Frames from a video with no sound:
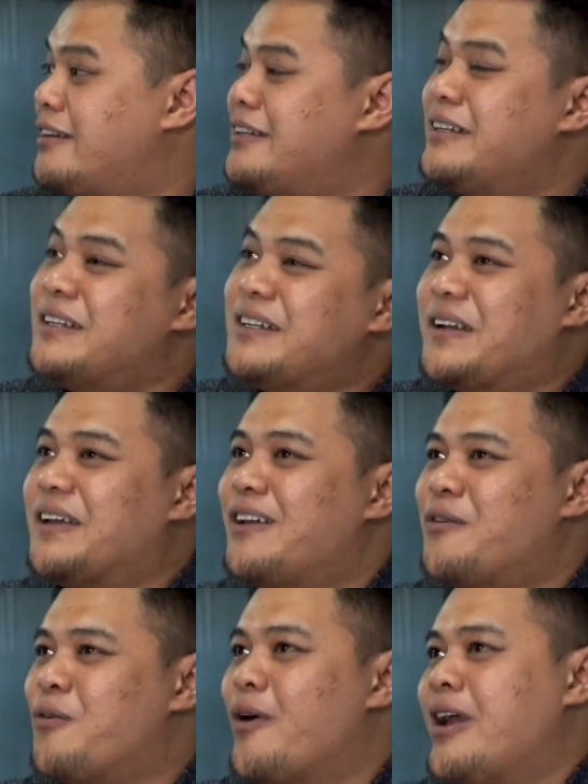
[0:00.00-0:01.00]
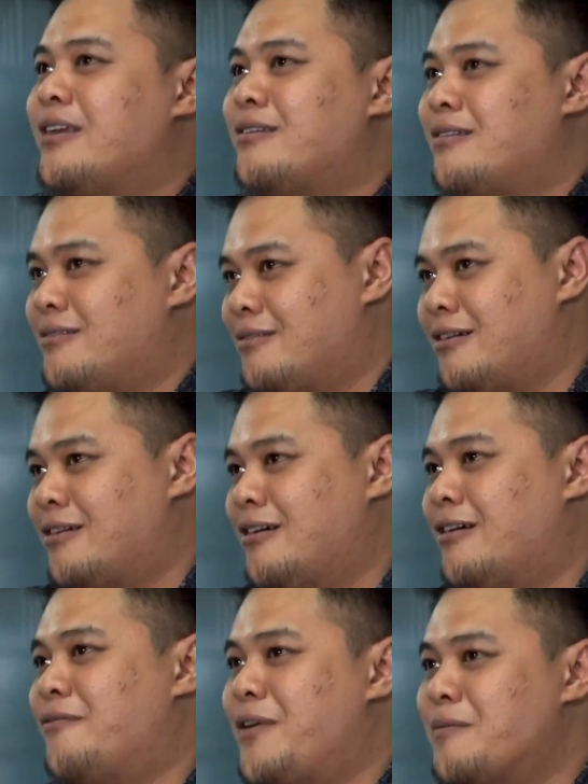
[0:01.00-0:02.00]
Okay, quite
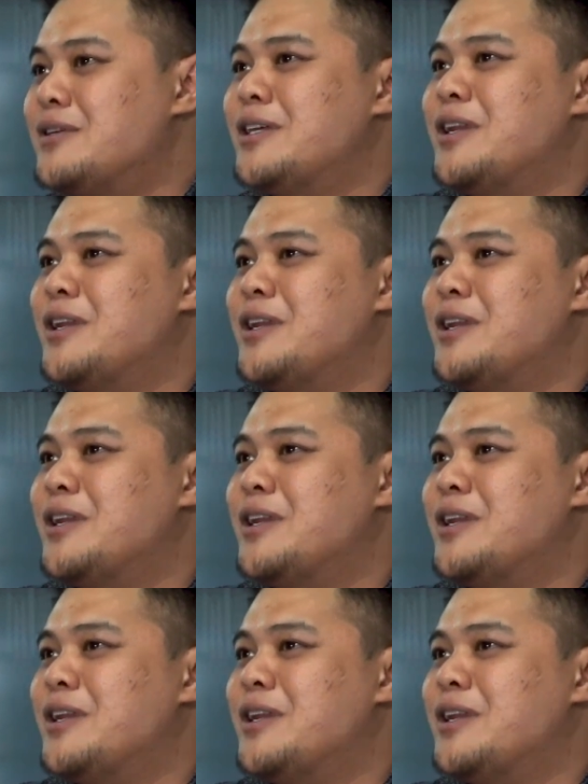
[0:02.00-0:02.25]
famous